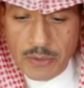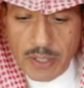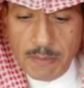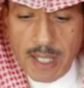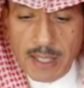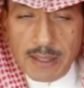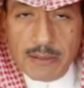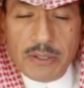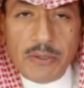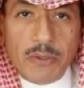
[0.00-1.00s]
like to
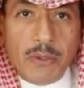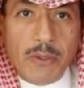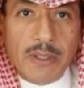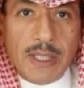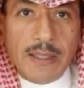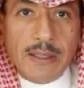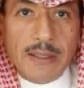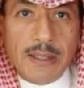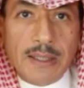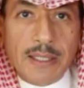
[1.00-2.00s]
remind you all
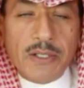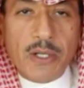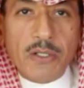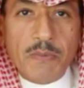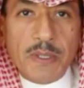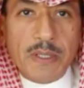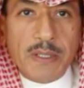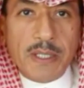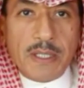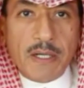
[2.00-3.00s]
that this
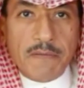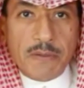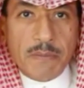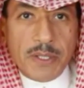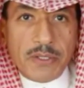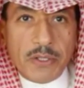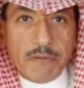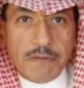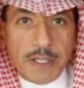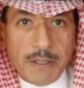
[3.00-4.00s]
hospital discovered
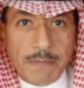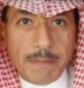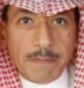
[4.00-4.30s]
MERS-CoV.